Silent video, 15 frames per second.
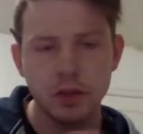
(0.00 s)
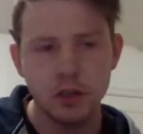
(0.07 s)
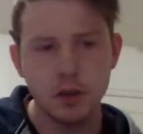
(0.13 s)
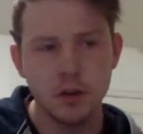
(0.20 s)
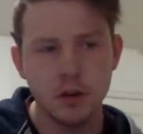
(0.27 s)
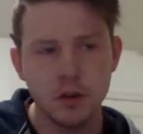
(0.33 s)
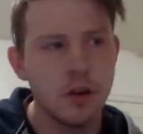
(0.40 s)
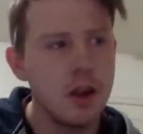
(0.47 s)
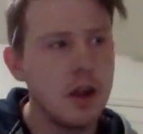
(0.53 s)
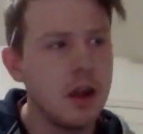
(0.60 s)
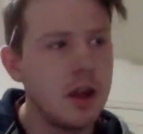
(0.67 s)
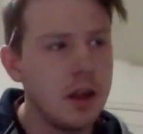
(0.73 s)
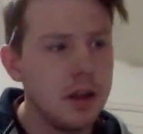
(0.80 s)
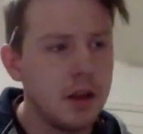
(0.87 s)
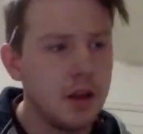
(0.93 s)
So
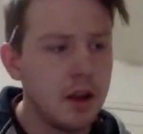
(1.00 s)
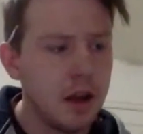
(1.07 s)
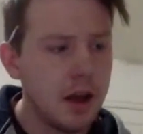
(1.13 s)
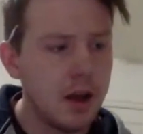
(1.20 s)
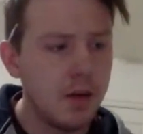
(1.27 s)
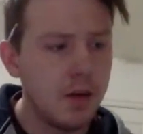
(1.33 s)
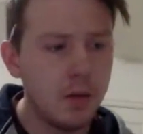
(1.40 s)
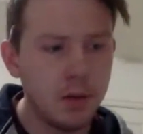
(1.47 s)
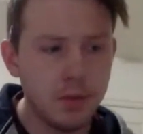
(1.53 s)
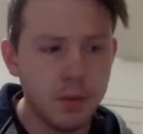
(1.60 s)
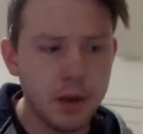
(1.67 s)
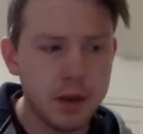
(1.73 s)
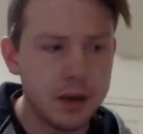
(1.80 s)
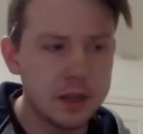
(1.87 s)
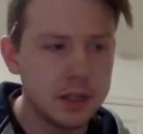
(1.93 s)
1
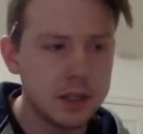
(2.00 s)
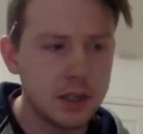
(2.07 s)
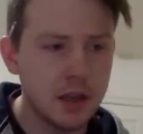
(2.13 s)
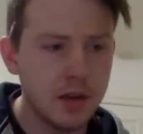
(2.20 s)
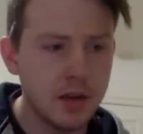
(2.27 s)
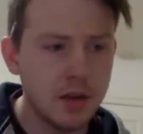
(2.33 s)
minus 7,